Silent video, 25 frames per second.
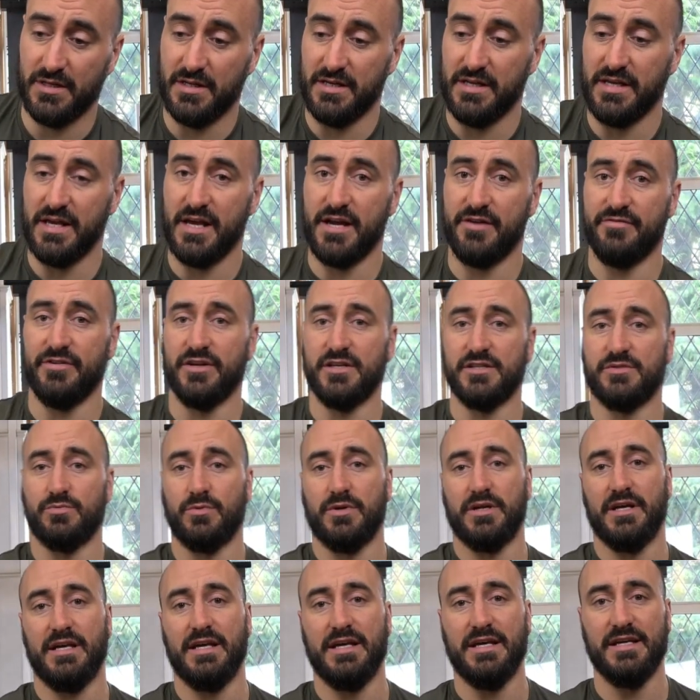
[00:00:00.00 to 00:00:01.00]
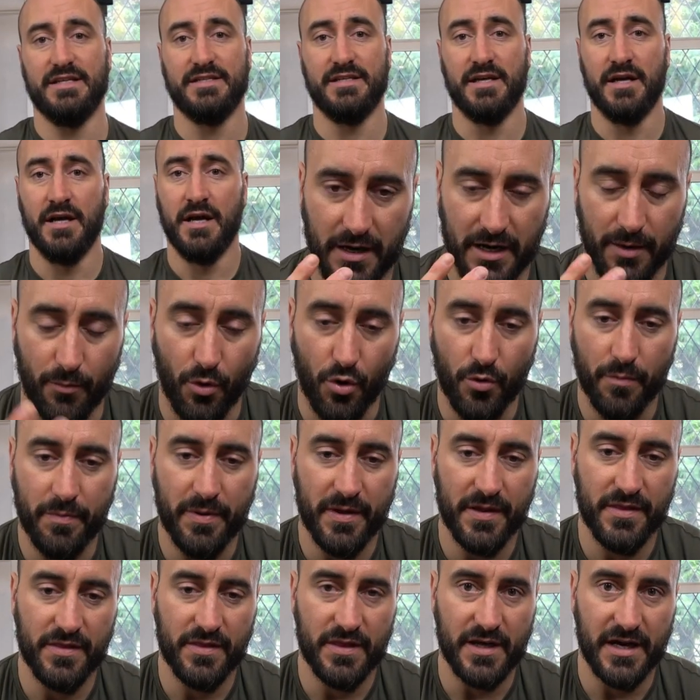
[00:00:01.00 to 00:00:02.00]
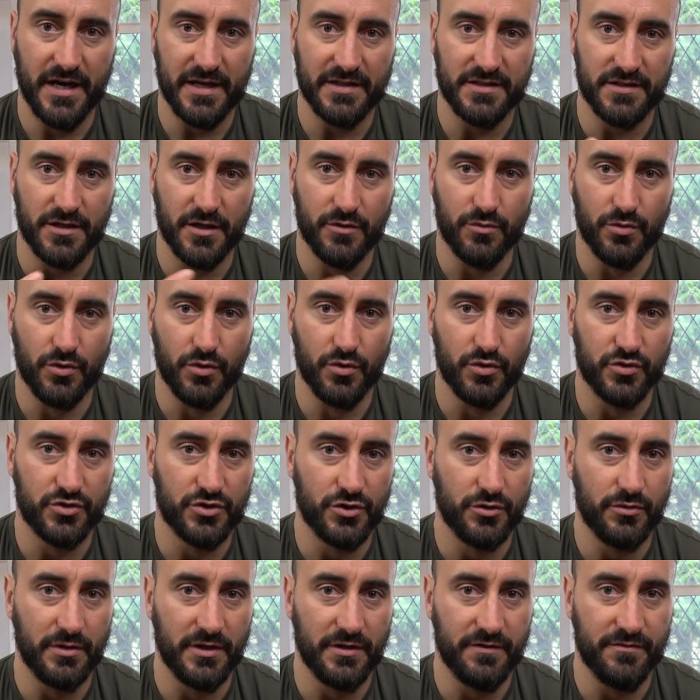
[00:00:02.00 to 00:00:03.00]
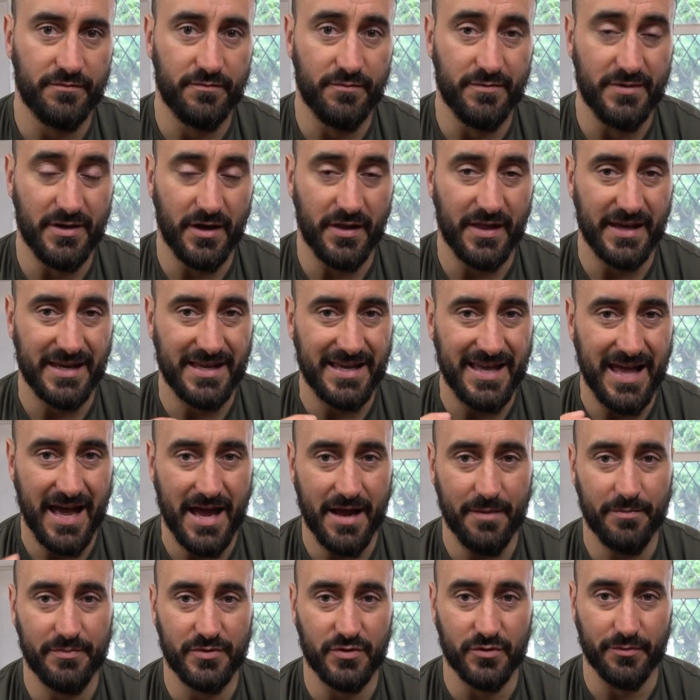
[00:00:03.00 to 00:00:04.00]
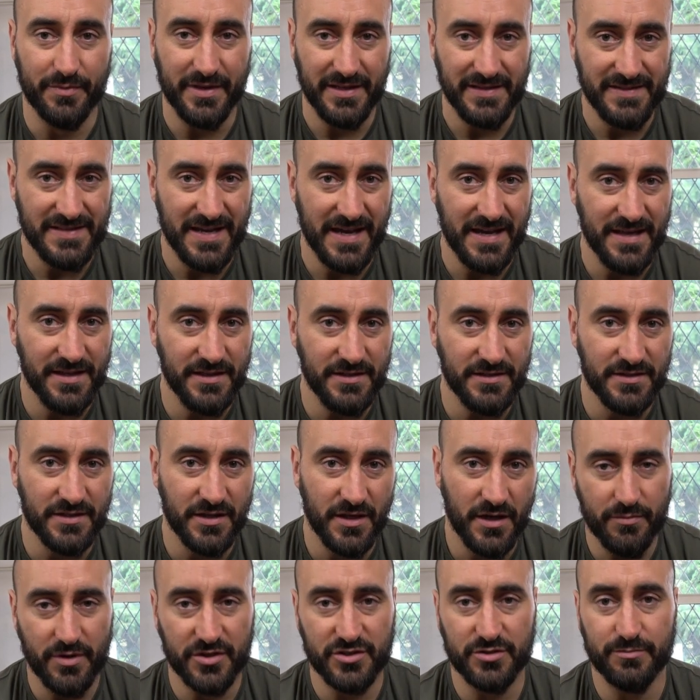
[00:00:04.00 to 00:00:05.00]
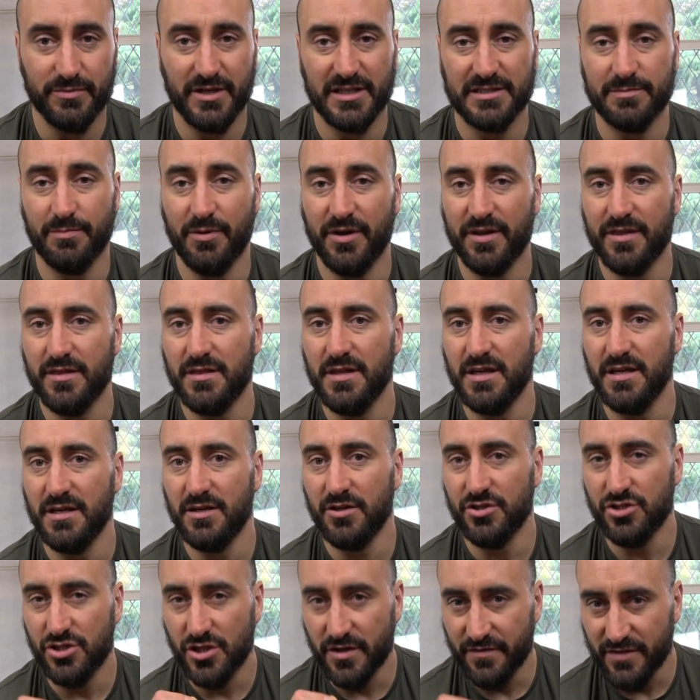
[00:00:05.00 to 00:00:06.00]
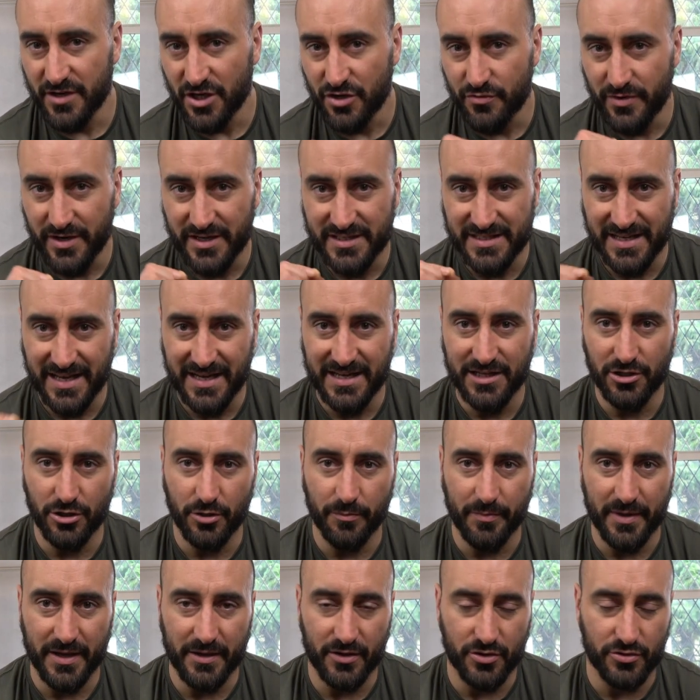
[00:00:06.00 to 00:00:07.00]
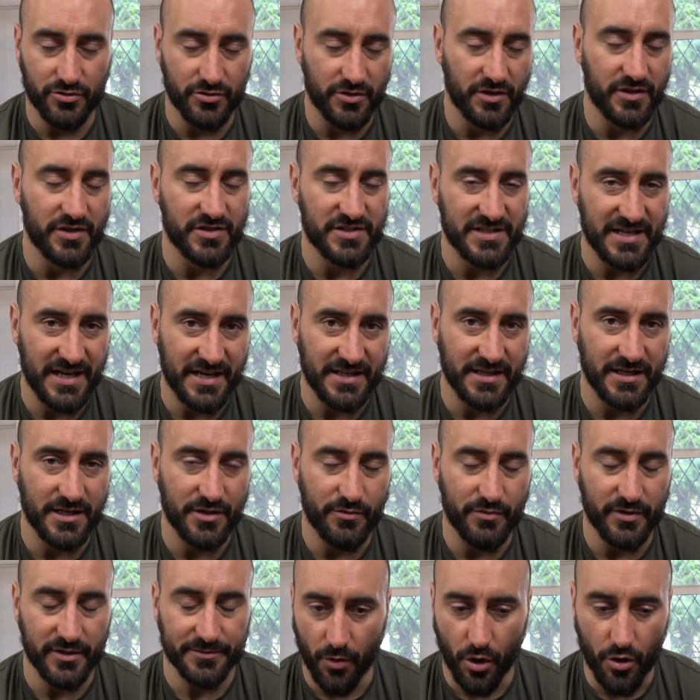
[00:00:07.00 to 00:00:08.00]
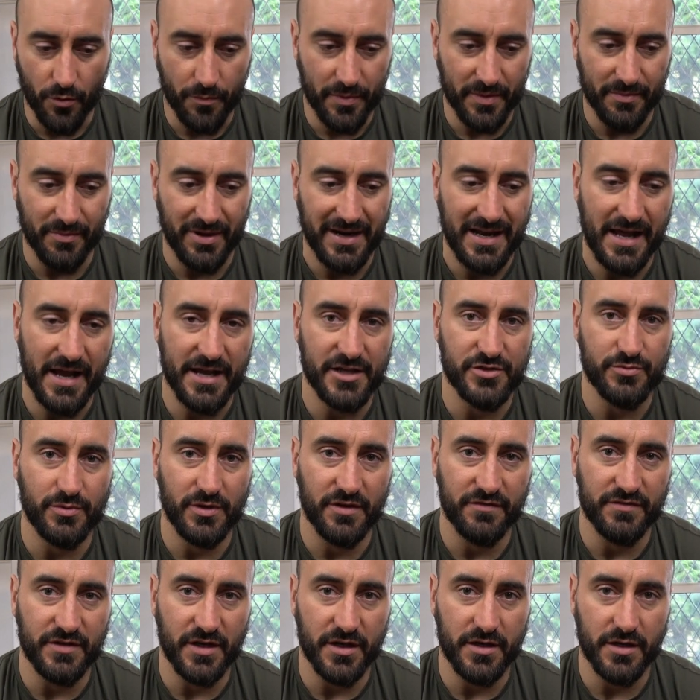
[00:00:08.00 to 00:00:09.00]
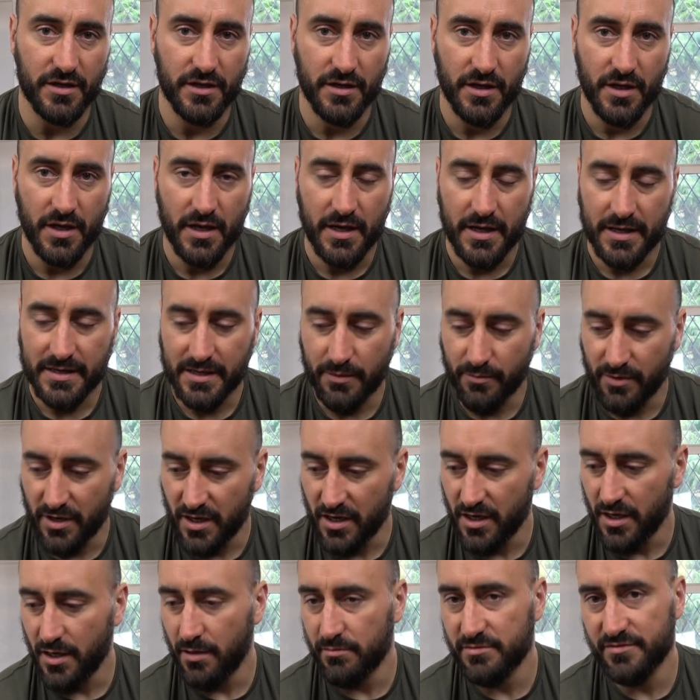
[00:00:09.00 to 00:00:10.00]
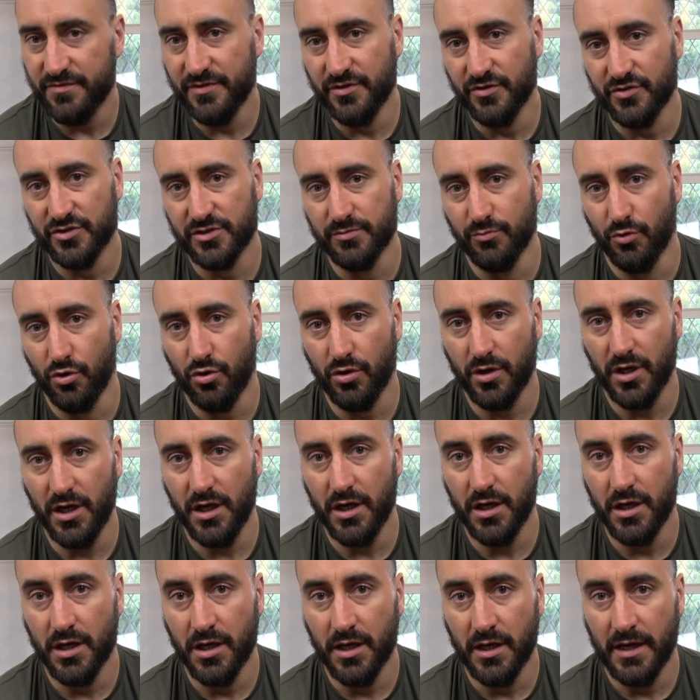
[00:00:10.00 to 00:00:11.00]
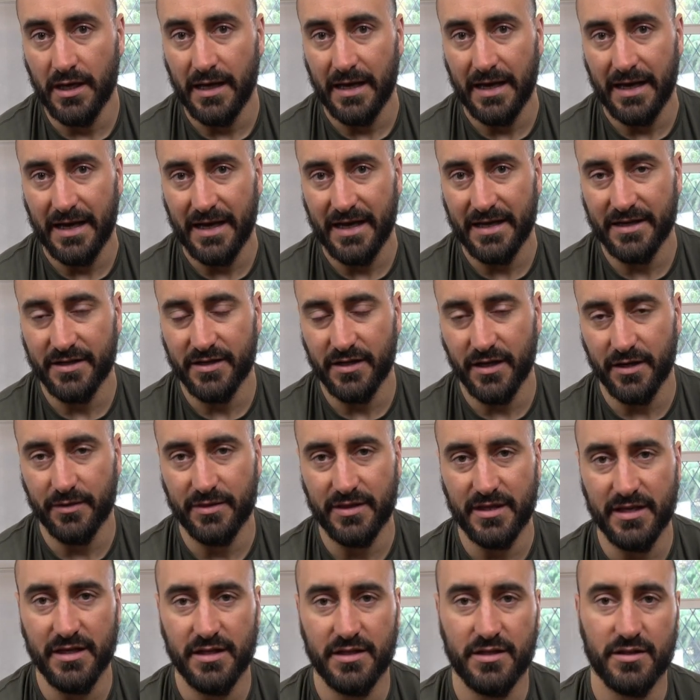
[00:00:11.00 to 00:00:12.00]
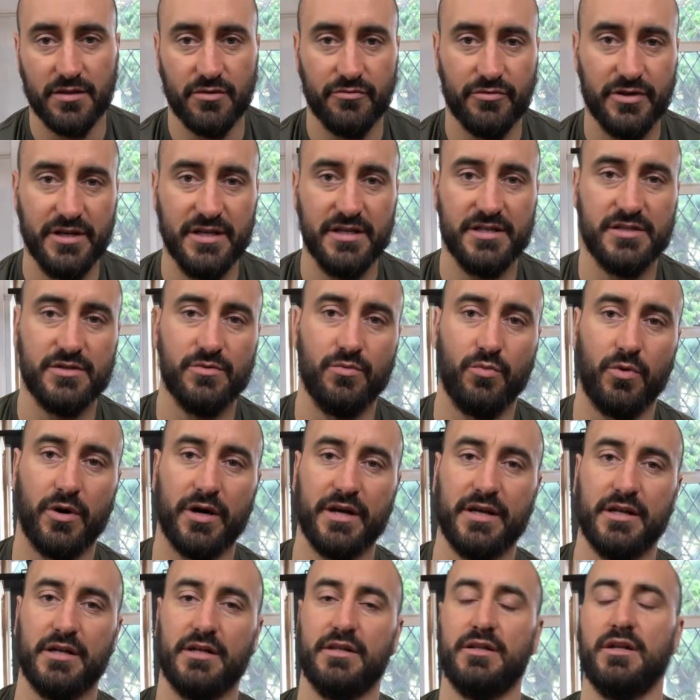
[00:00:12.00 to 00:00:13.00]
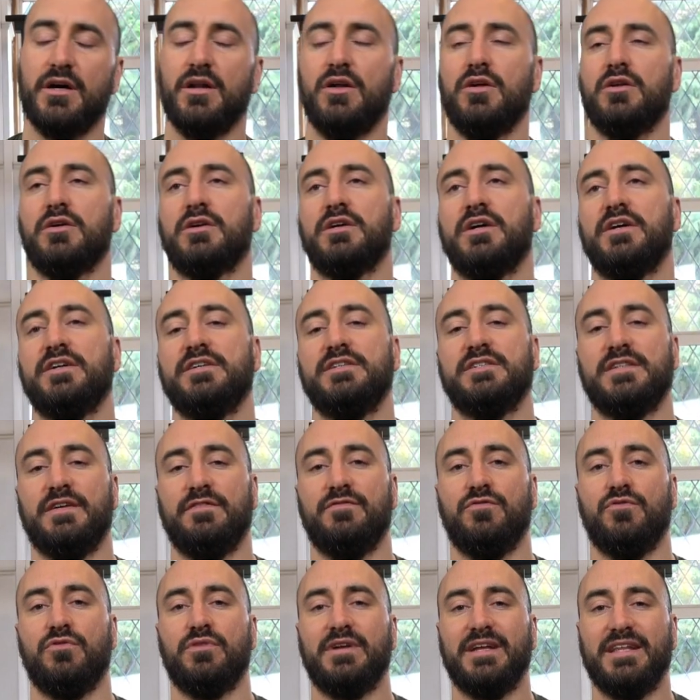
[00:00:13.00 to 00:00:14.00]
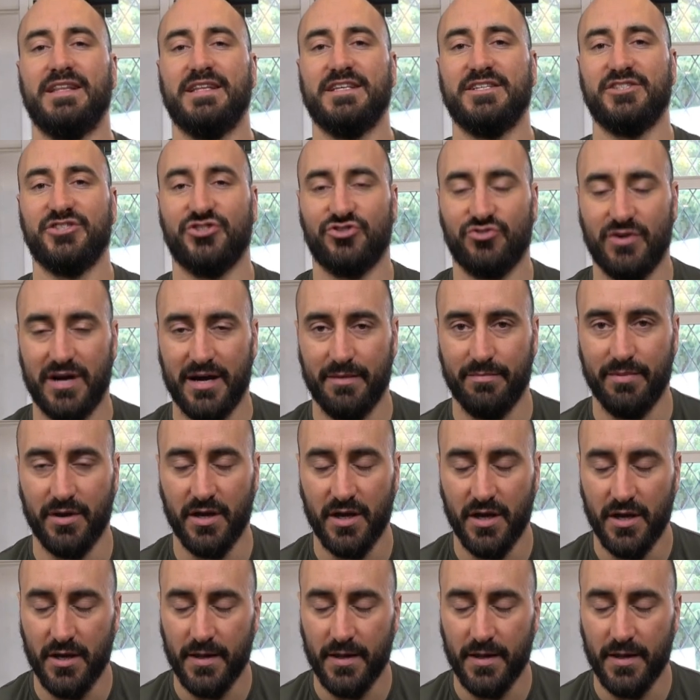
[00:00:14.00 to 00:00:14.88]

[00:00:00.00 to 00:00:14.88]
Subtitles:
in the areas where it is, and I'm hoping that I will also have kept or maintained muscle mass, but I think I should have increased it a little bit according to the scan anyway. I'm hoping my legs will have done. Now my arms feel smaller, and I think the reason why, you know, a lot of guys, they fall in this trap